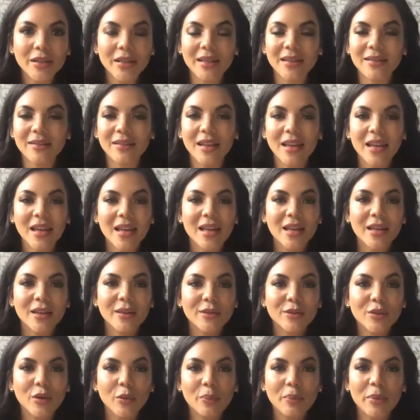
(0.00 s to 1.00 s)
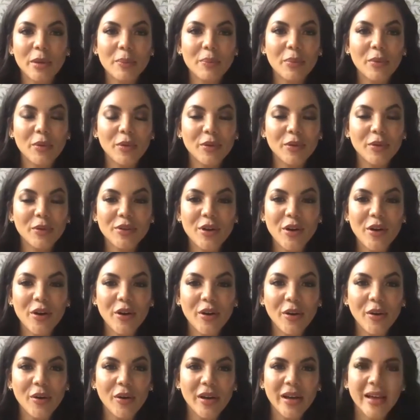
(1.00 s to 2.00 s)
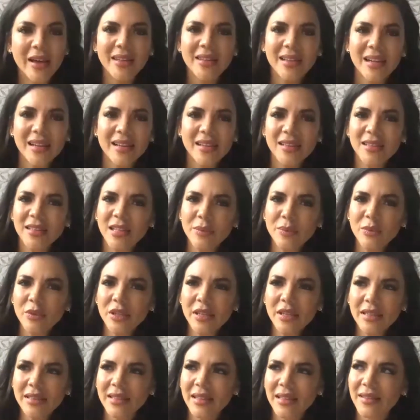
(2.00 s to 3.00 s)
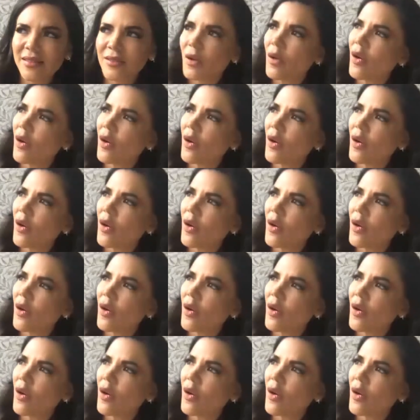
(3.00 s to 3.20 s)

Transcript: and so people saw Nalguitas Bonitas.